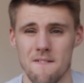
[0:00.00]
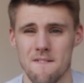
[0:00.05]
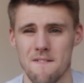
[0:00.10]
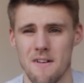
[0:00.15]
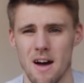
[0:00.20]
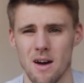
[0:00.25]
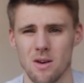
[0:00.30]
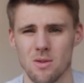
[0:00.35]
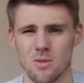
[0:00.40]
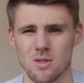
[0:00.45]

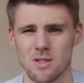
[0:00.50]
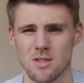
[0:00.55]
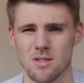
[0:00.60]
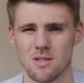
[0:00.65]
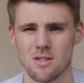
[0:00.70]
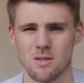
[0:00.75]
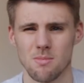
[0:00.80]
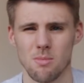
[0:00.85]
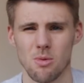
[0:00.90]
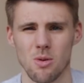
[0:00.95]

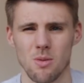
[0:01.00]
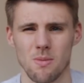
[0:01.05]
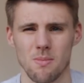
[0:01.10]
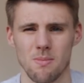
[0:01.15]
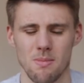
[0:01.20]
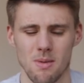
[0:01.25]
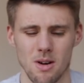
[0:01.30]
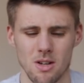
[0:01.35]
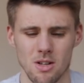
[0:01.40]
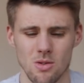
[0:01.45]
thousands, but
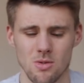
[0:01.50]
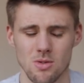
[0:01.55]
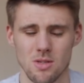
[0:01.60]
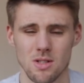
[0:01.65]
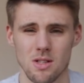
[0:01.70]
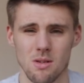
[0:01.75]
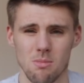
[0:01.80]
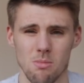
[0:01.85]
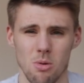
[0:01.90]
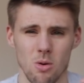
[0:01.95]
I don't
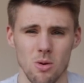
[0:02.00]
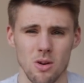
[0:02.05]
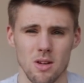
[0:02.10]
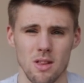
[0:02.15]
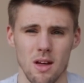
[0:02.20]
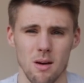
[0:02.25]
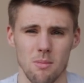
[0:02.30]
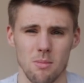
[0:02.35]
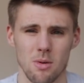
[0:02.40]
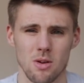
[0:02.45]
see the point in
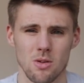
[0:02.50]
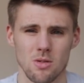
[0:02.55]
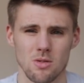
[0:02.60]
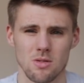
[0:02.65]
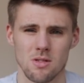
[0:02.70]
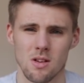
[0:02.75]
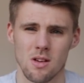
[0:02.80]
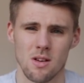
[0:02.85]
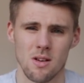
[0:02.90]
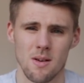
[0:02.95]
that,
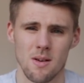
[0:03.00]
because